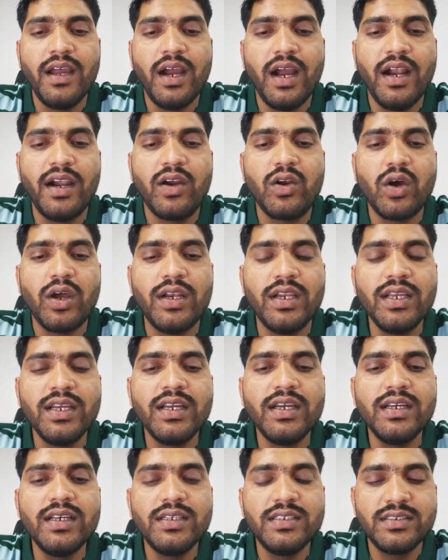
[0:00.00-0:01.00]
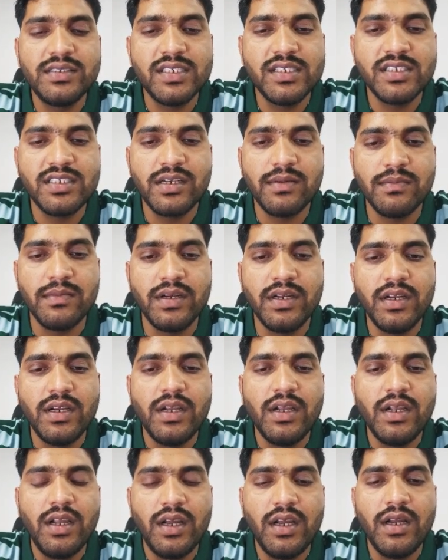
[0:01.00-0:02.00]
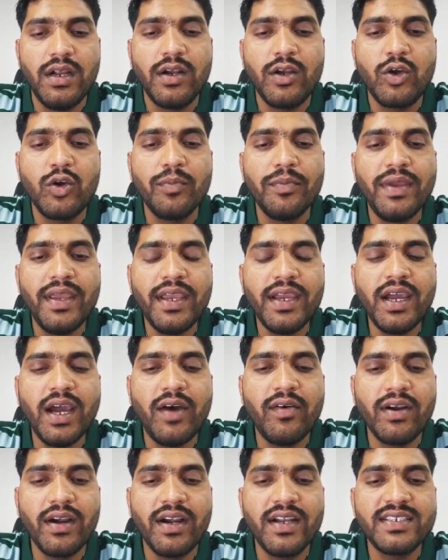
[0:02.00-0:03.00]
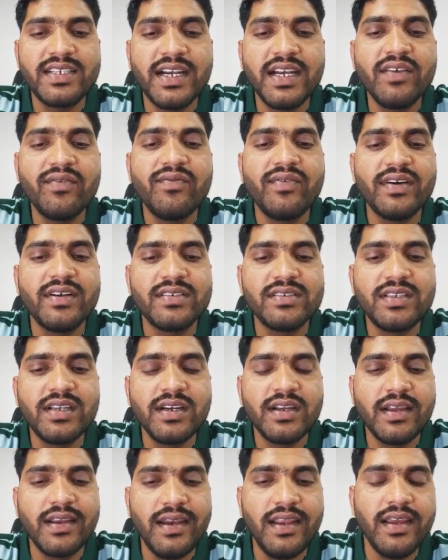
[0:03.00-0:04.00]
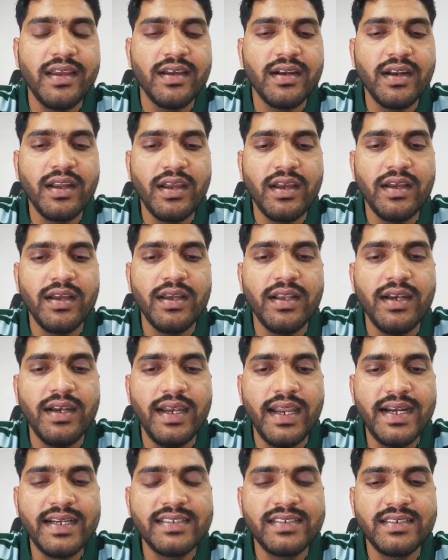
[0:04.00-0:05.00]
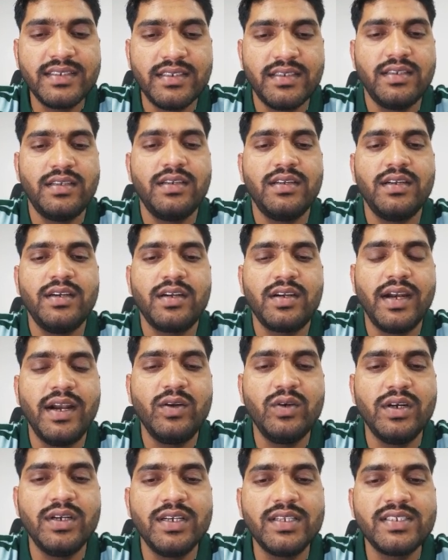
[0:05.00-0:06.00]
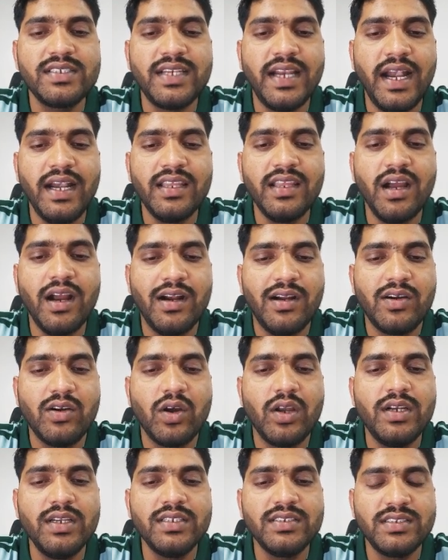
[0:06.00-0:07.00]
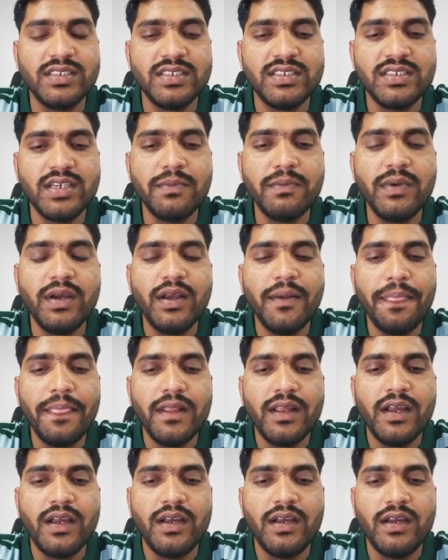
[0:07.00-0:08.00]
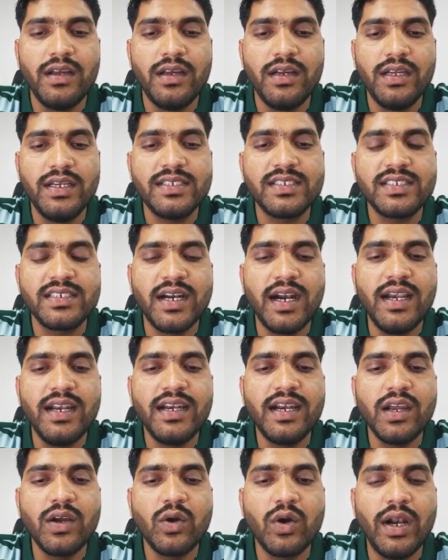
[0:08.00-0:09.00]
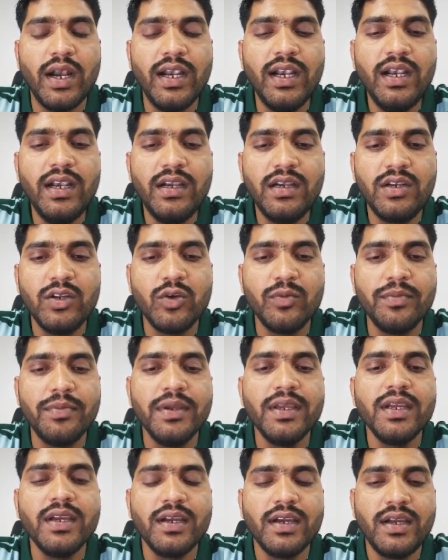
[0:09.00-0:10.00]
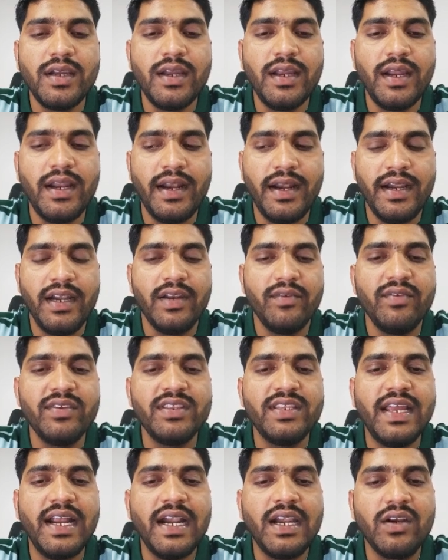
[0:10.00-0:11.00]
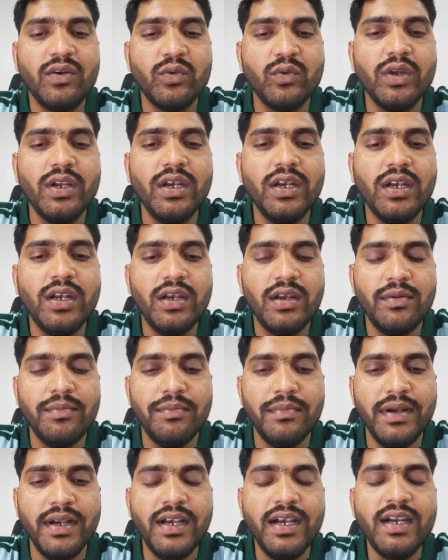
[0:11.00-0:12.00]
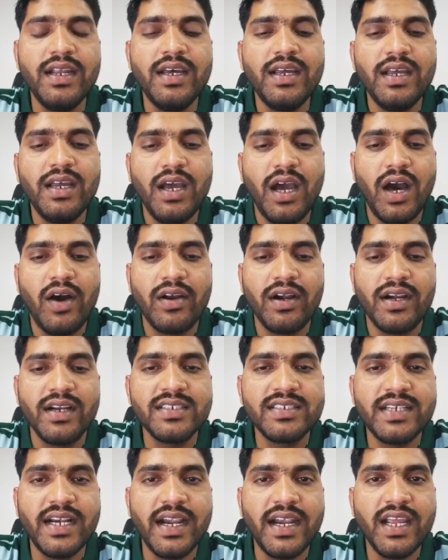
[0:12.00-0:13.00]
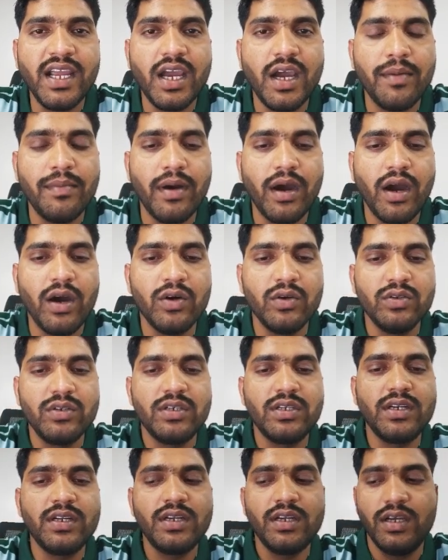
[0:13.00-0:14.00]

hydraulic system. To make our understanding further clear, let's try to understand the hydraulic system installed in a coiled tubing, and with that we'll build our understanding about